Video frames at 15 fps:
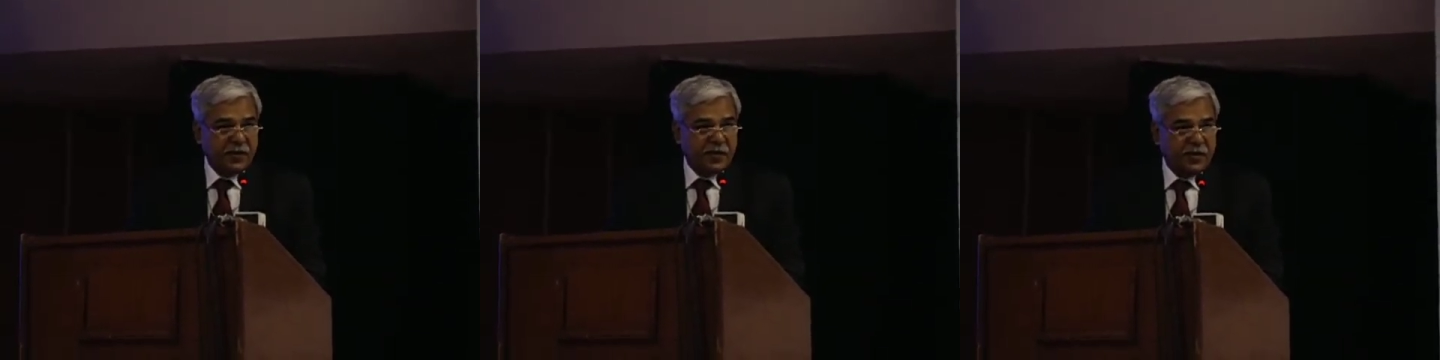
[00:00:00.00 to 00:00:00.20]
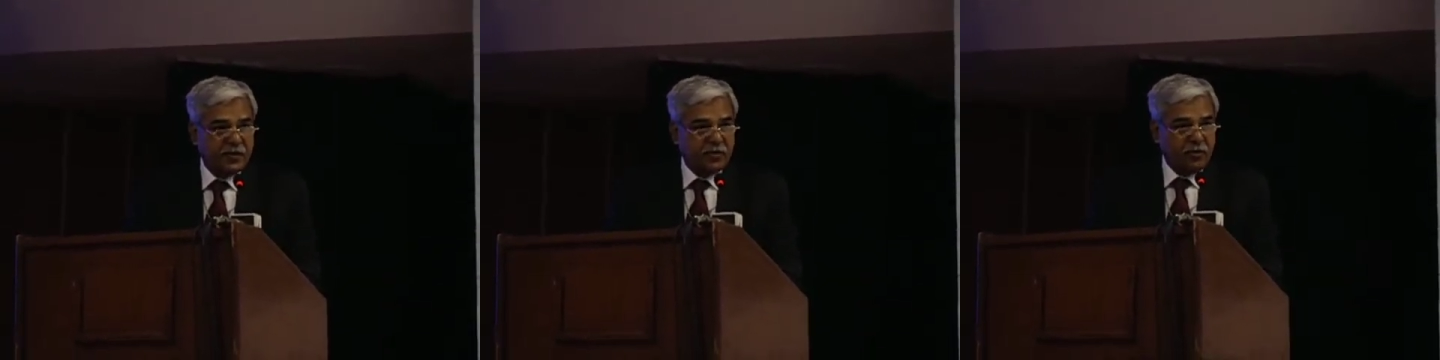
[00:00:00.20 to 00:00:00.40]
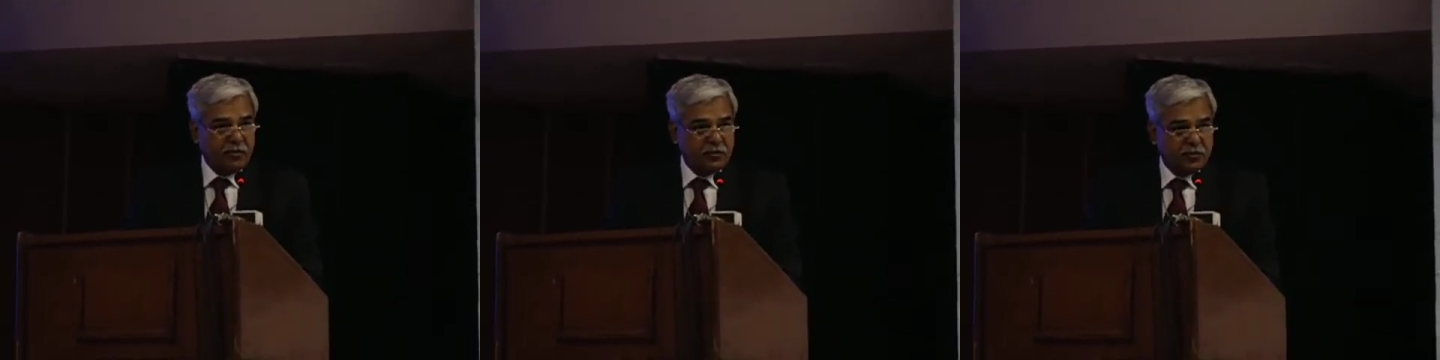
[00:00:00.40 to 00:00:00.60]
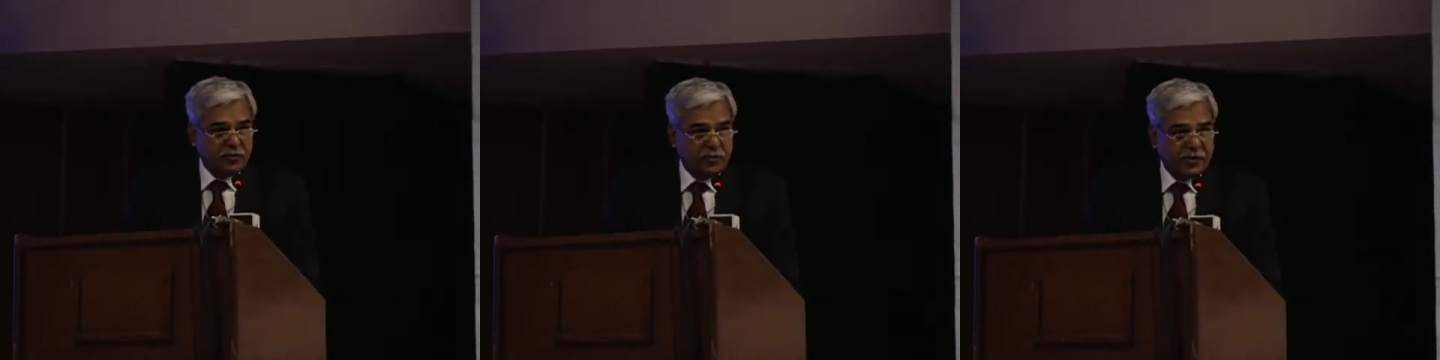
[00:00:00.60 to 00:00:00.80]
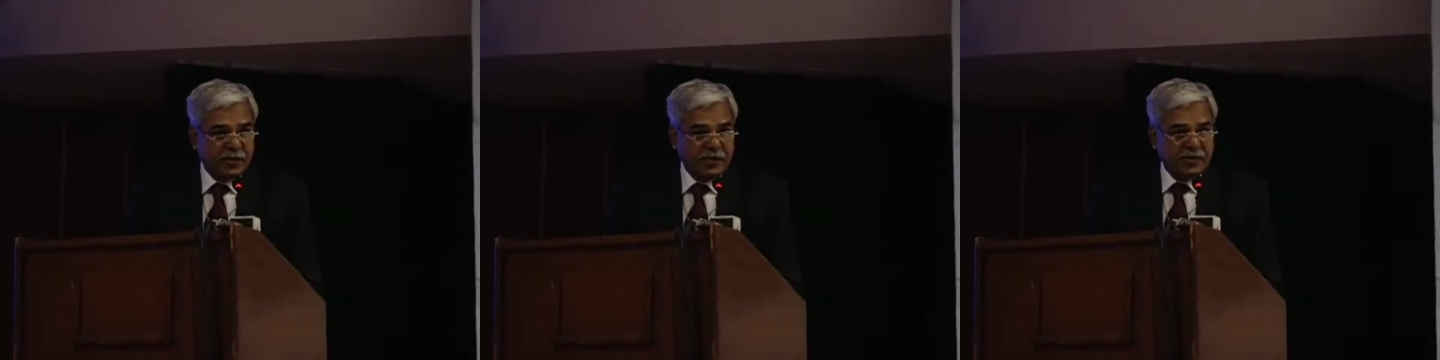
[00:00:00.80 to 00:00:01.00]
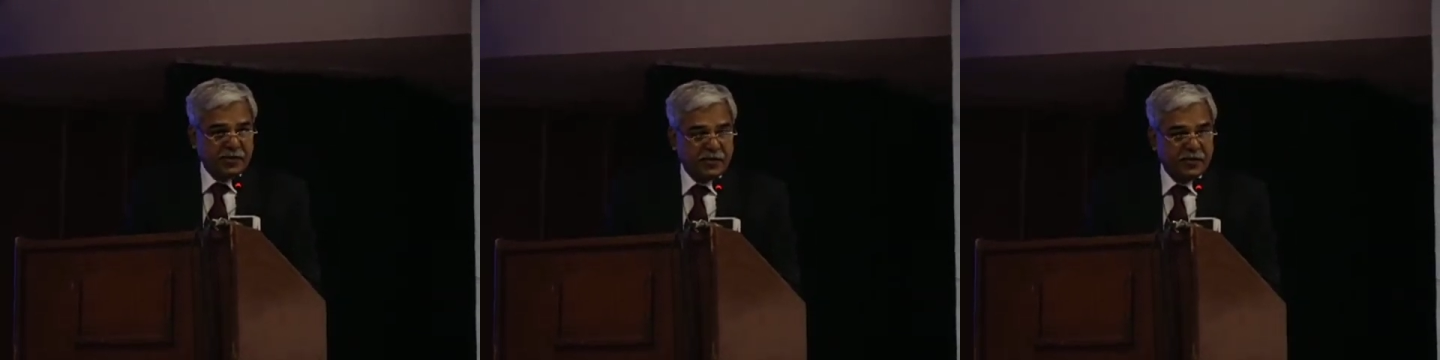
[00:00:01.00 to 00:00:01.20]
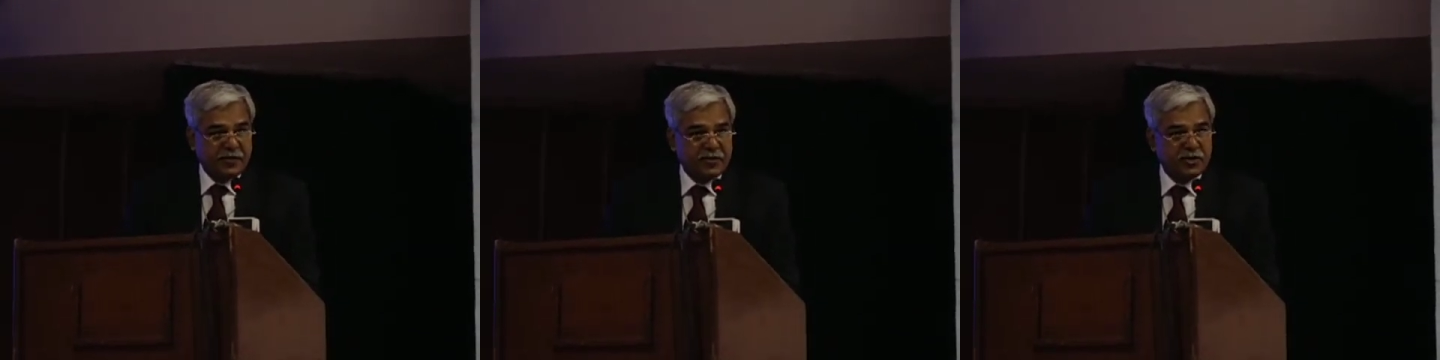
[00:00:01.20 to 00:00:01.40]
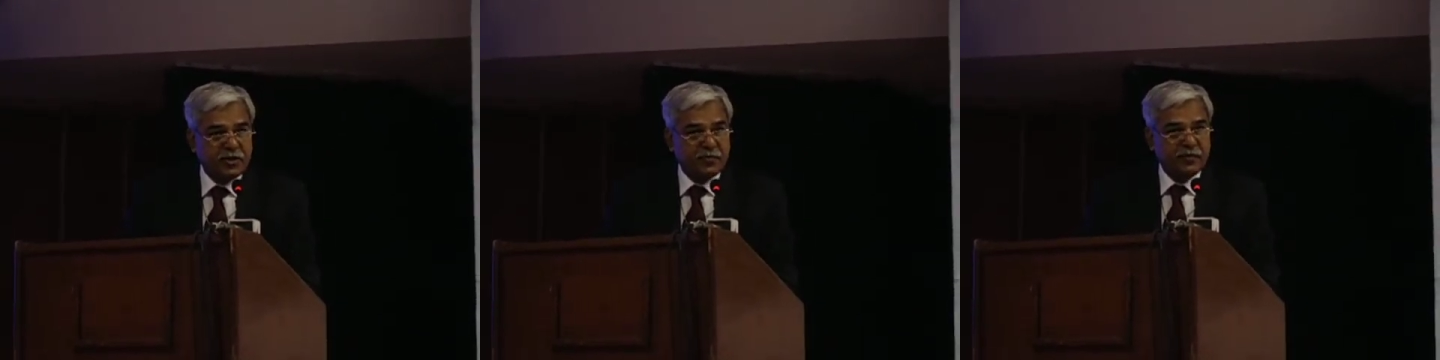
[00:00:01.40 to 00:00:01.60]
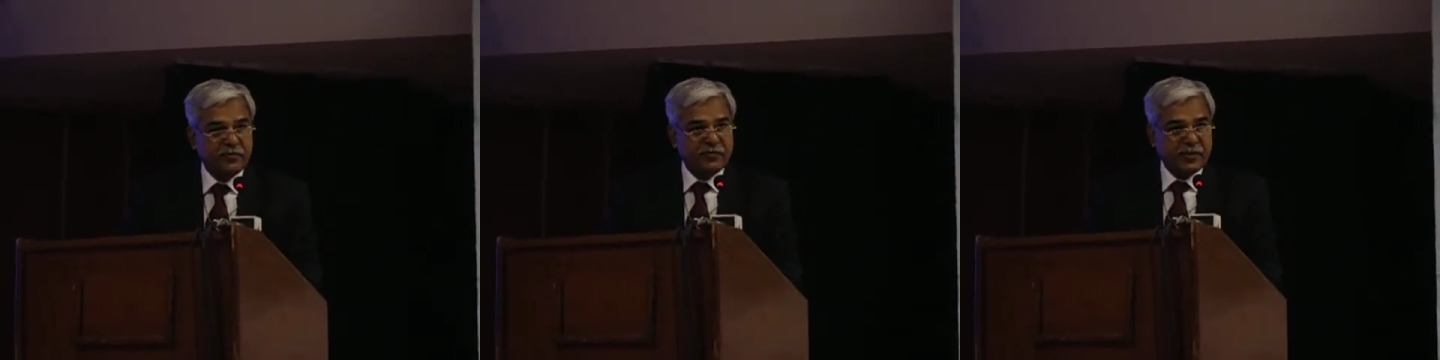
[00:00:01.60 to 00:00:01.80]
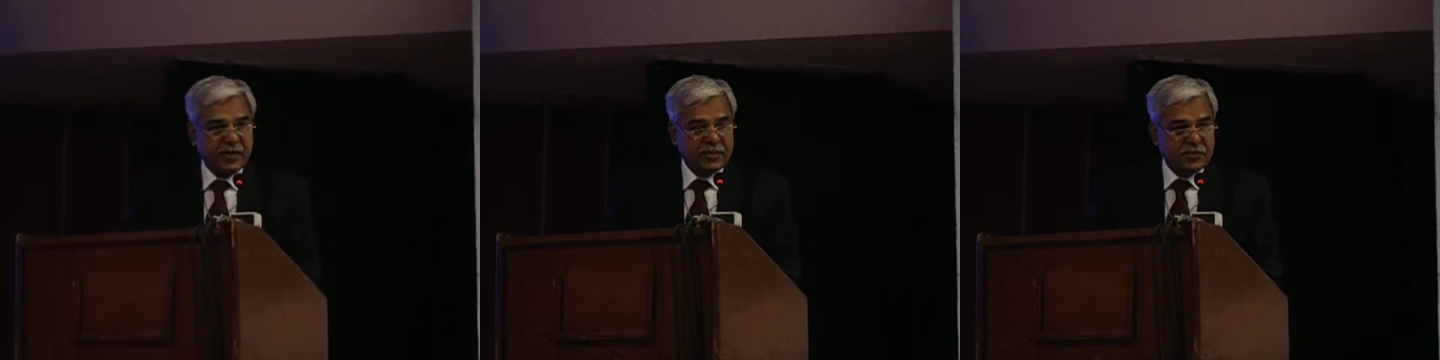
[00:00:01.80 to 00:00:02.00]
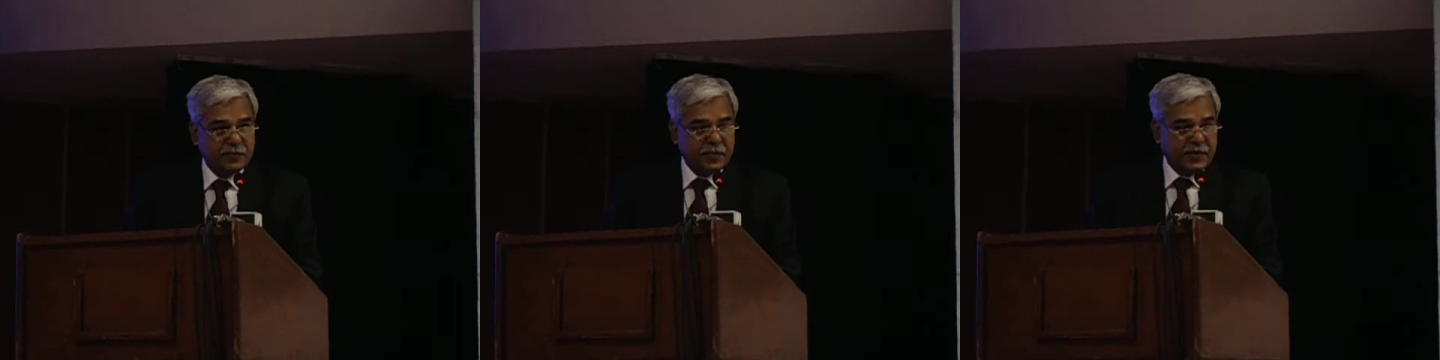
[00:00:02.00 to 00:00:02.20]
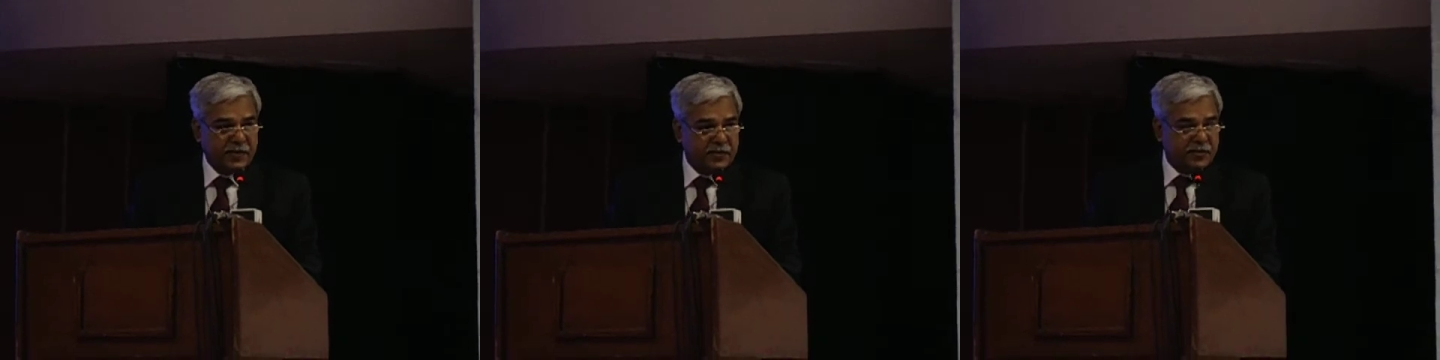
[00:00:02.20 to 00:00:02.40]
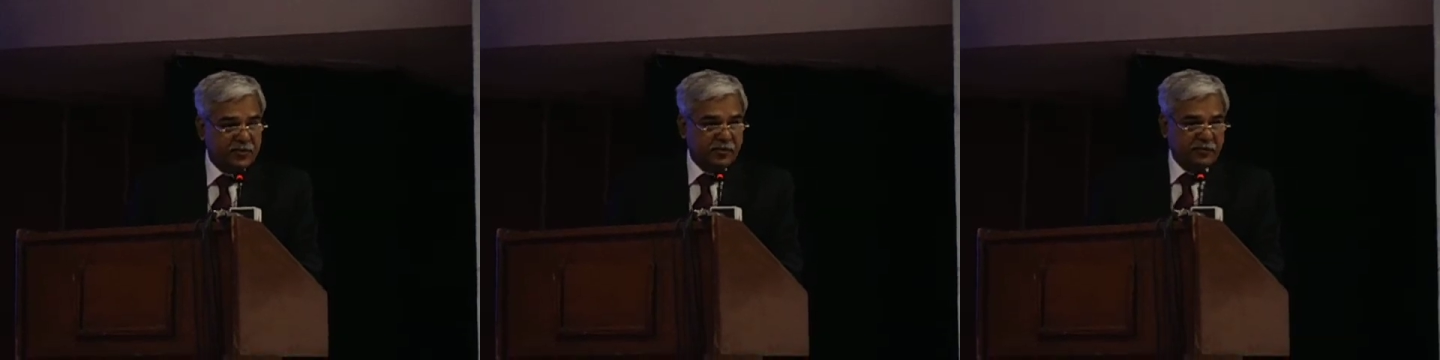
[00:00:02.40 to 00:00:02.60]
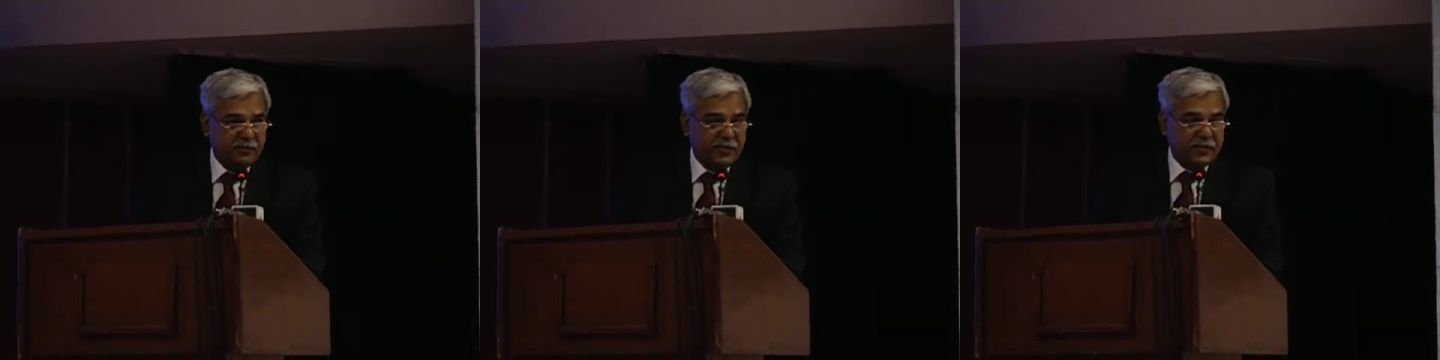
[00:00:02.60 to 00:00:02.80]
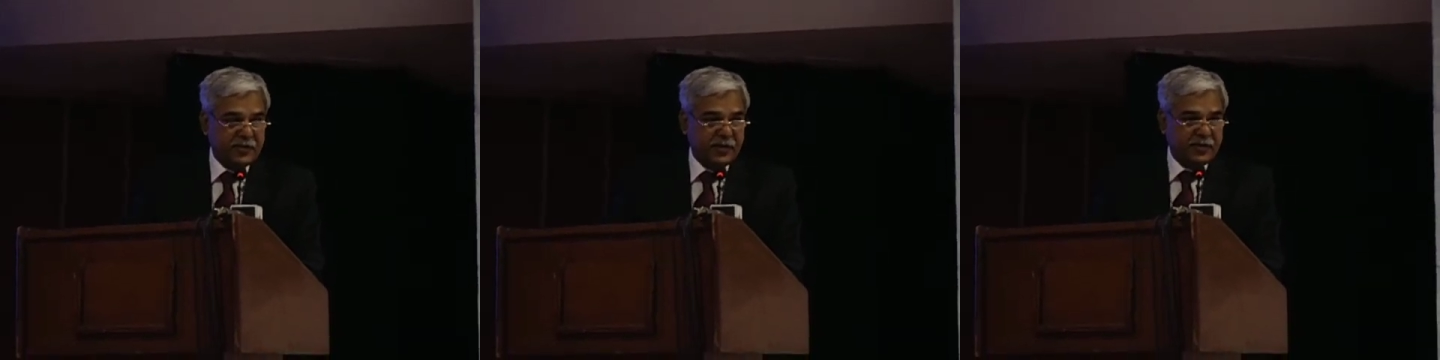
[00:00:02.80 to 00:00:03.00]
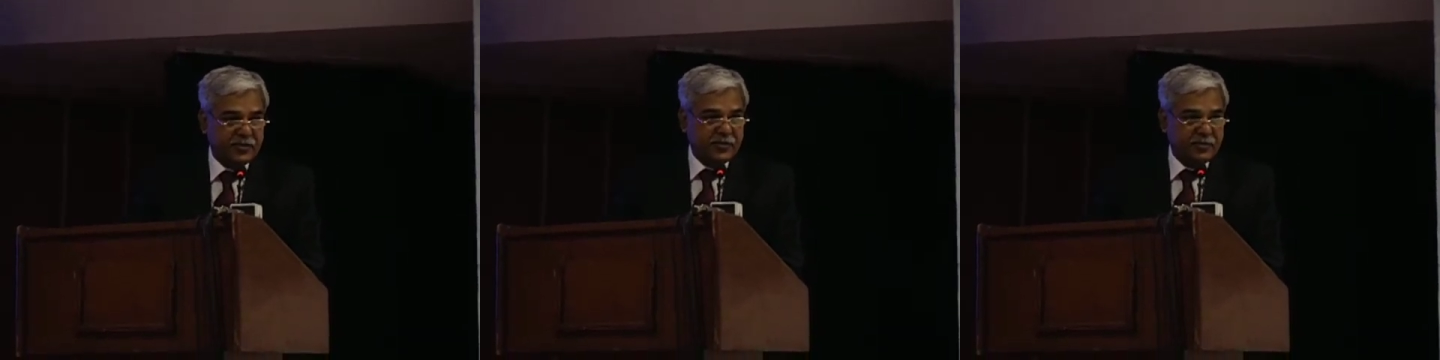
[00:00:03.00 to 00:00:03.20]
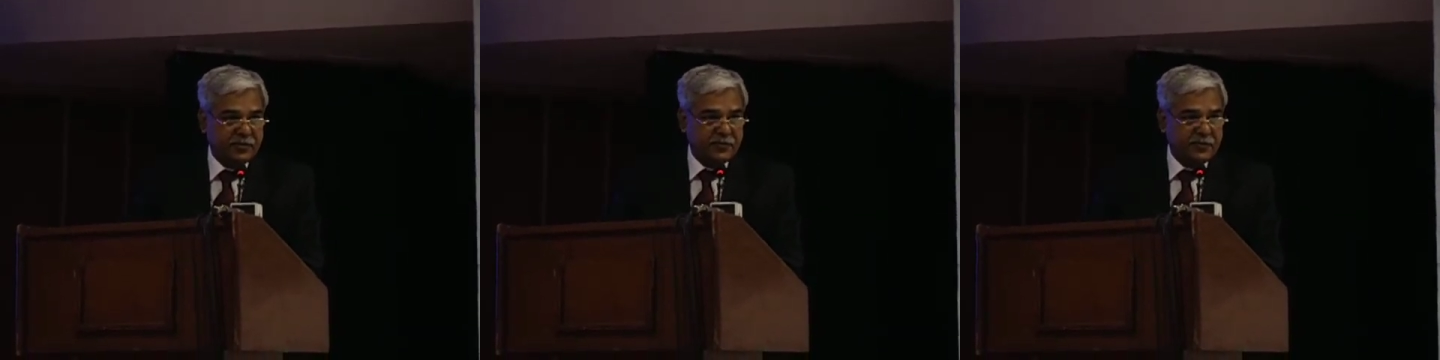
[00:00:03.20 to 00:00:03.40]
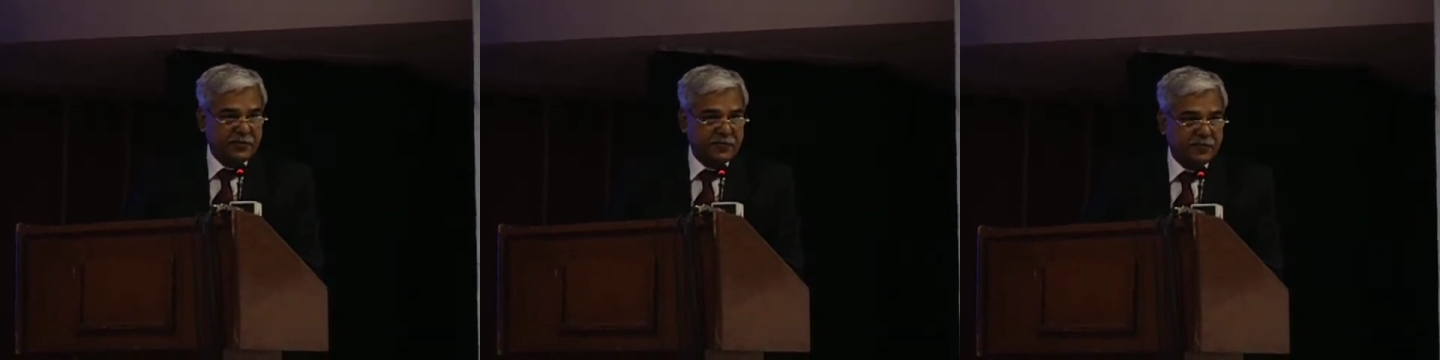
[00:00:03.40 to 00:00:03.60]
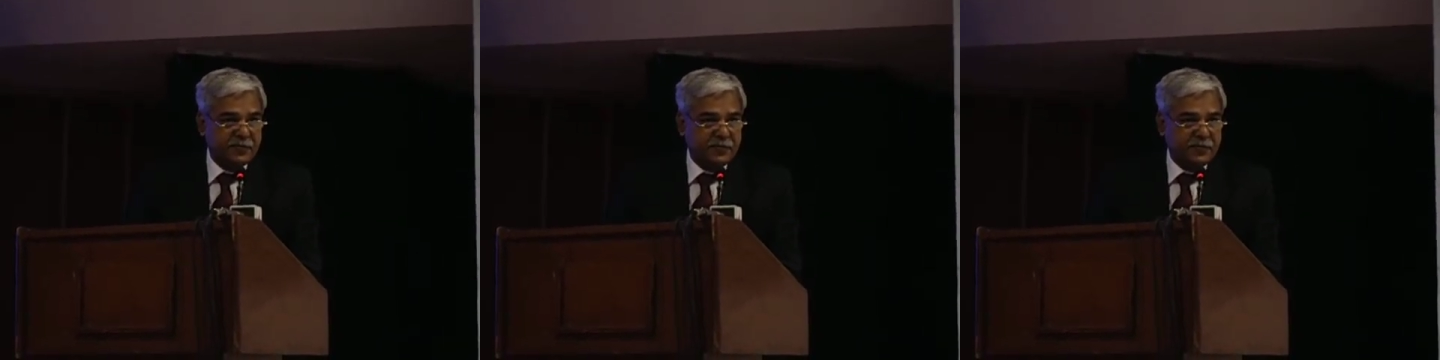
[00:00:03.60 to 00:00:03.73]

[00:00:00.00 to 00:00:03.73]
It also created a regime of transparency of these actions.